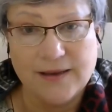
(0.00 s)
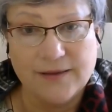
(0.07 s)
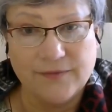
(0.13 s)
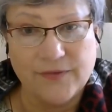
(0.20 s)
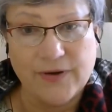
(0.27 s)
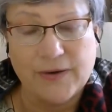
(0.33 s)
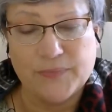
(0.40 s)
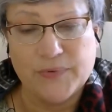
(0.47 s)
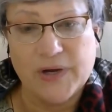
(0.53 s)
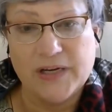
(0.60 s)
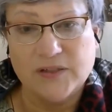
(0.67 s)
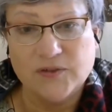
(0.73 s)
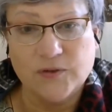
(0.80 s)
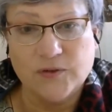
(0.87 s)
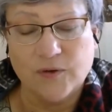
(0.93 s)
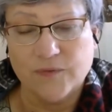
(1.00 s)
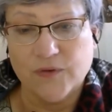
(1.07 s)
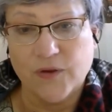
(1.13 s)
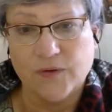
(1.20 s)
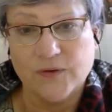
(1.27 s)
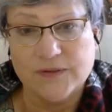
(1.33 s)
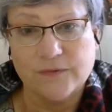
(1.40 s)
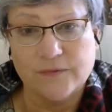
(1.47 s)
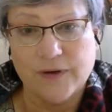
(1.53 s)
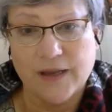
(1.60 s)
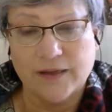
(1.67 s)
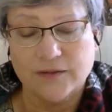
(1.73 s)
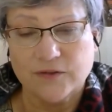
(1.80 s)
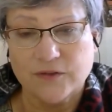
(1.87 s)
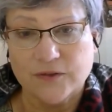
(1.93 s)
the vibration of those
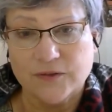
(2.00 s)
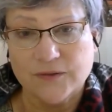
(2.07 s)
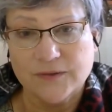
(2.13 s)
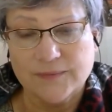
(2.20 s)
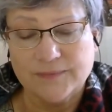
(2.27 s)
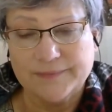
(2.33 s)
around you.